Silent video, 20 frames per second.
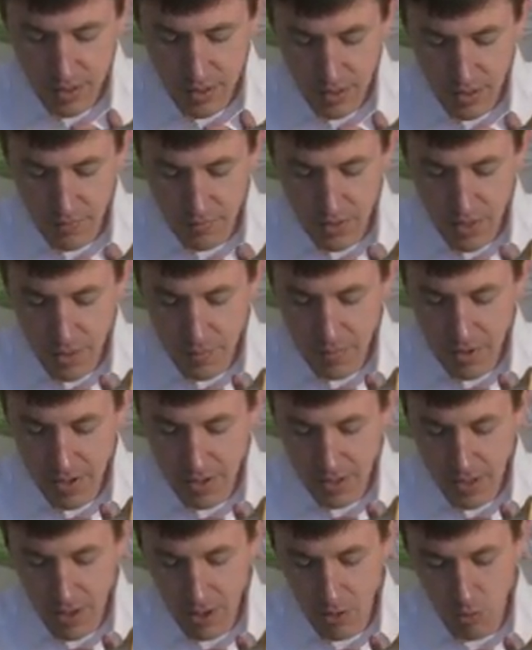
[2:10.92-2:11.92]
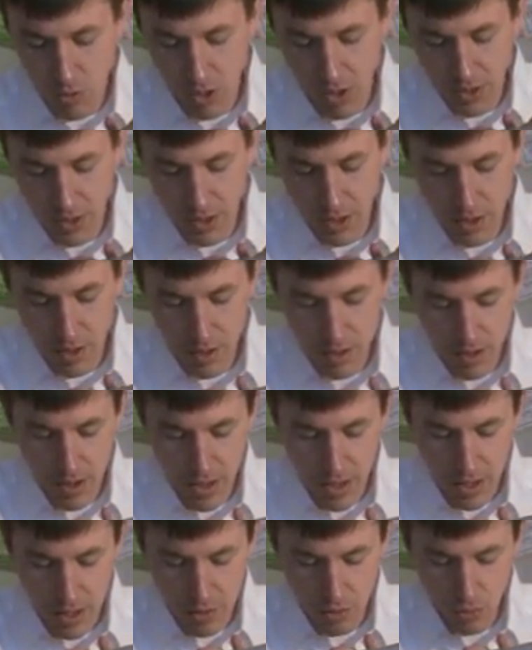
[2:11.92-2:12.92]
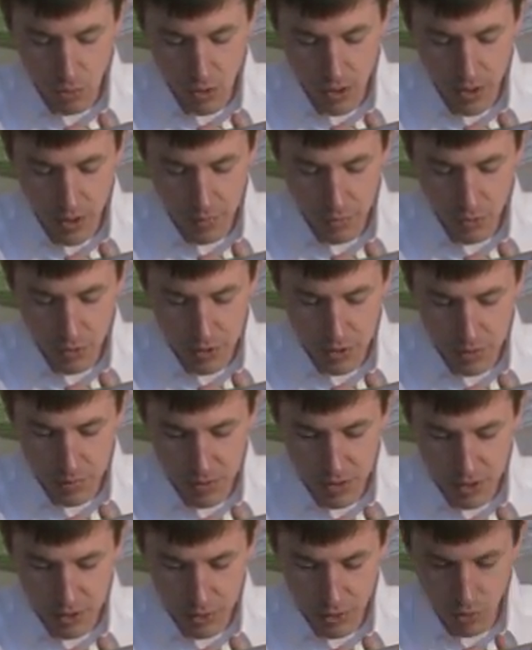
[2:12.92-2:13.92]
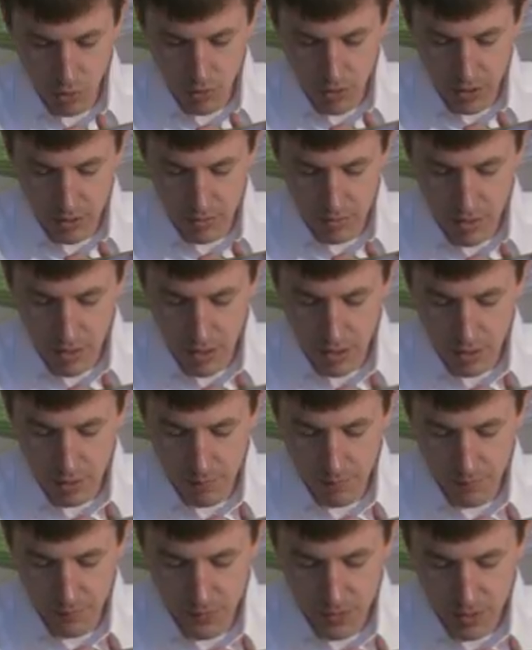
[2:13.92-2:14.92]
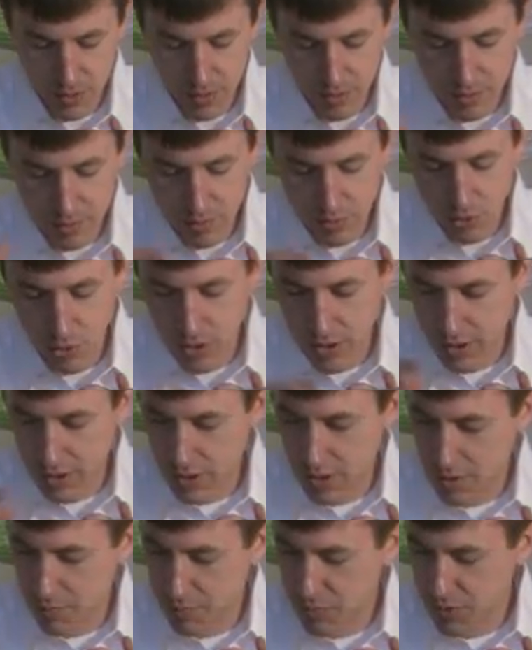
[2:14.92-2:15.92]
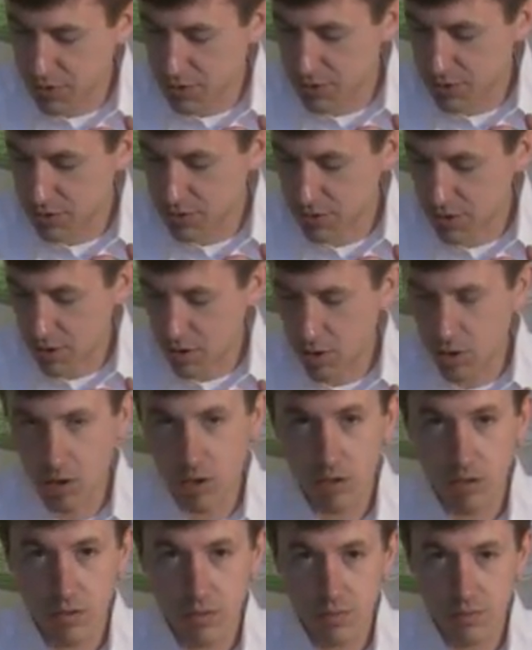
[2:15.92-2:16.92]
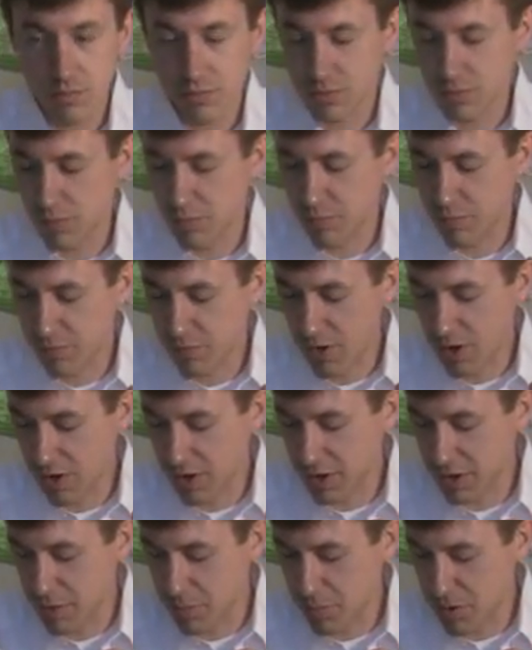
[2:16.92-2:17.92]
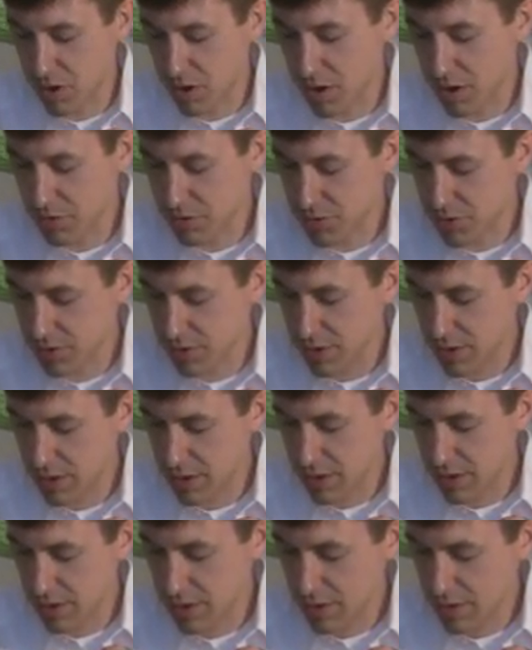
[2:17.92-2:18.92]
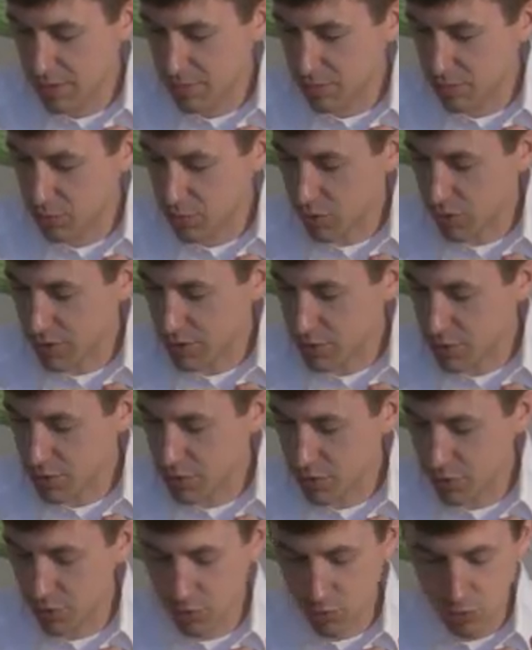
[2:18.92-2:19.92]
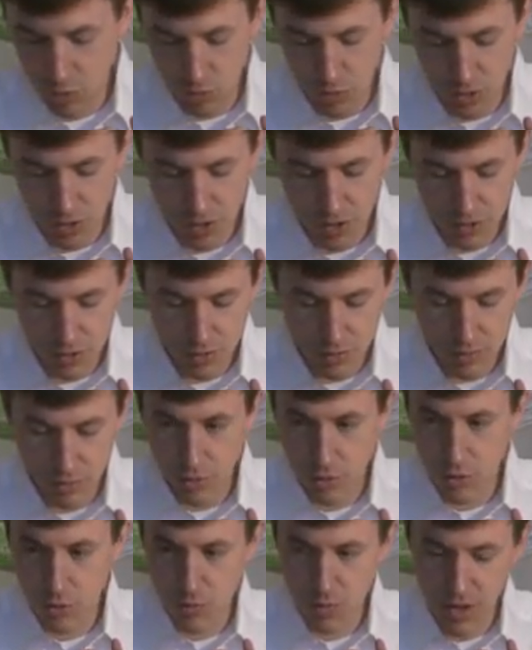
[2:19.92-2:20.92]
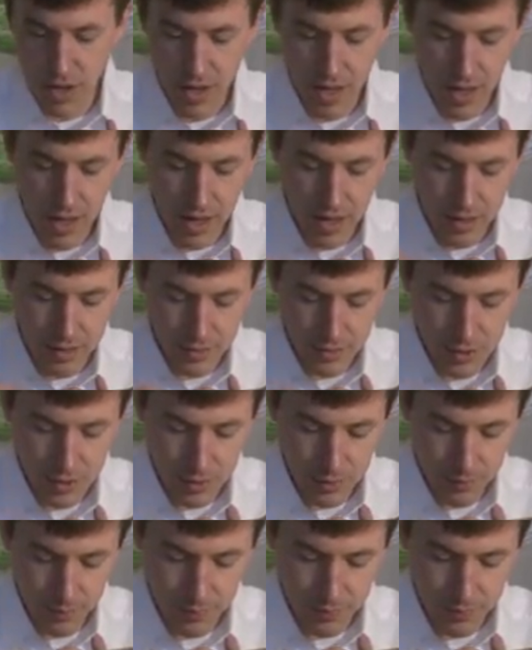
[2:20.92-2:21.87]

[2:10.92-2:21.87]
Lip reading: I've got my gaiwan here, and what I'm going to be doing then, to try to keep this all from falling apart, I'm going to just use my hands,